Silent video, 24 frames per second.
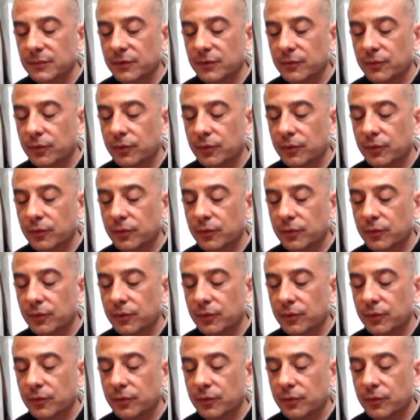
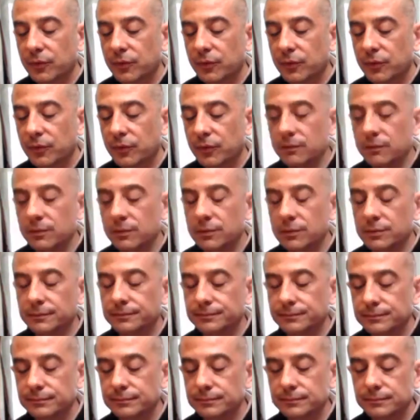forming a wide
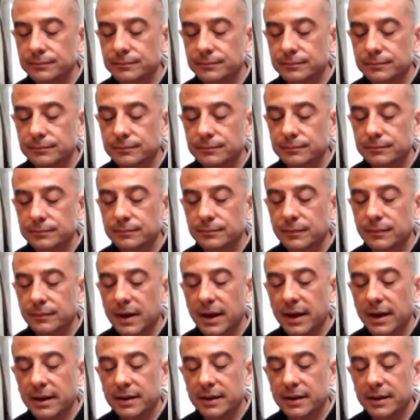oval.
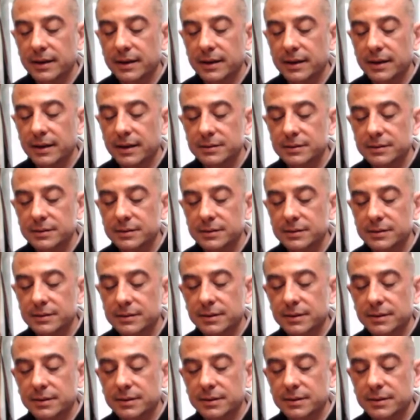Hands
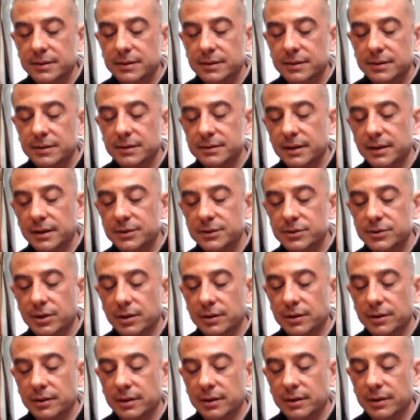can touch
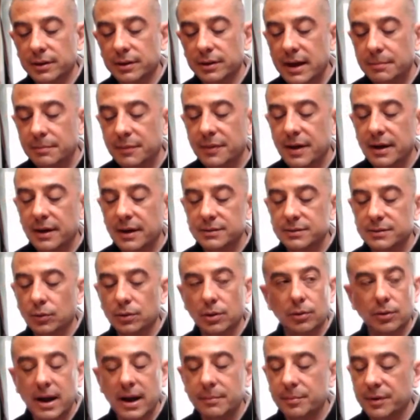on lap,
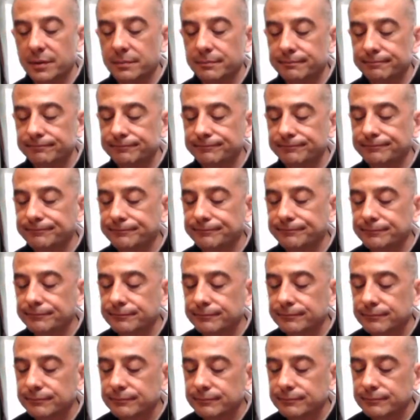thighs, or lower
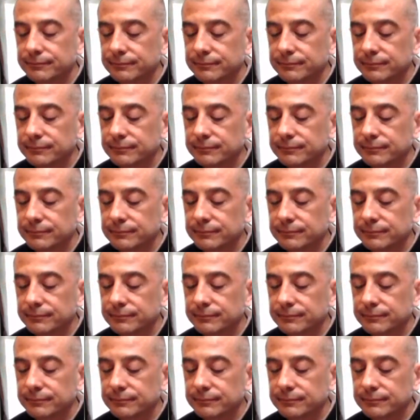abdomen,